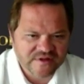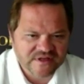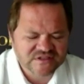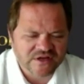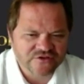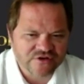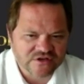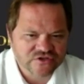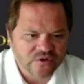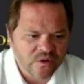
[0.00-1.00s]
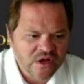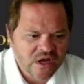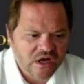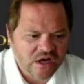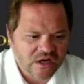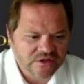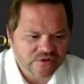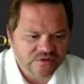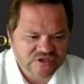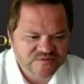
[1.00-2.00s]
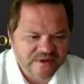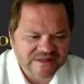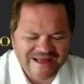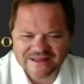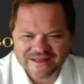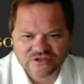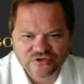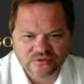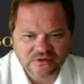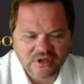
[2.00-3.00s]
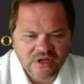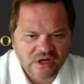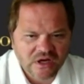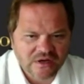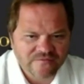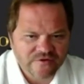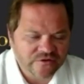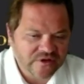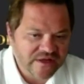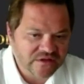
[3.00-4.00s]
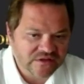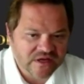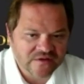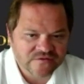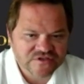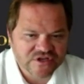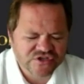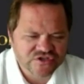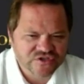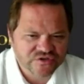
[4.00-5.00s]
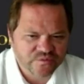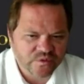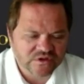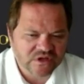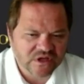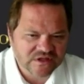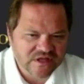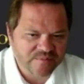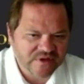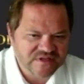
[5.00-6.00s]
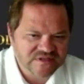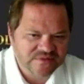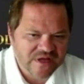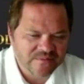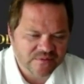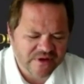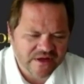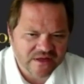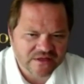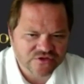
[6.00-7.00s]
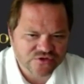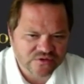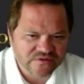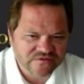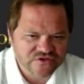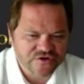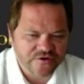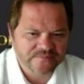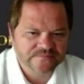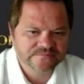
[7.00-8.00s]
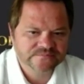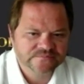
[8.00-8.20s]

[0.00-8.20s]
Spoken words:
for the next contract. So don't expect anything soon. Very likely the conversations would take place sometime in May and June of this year.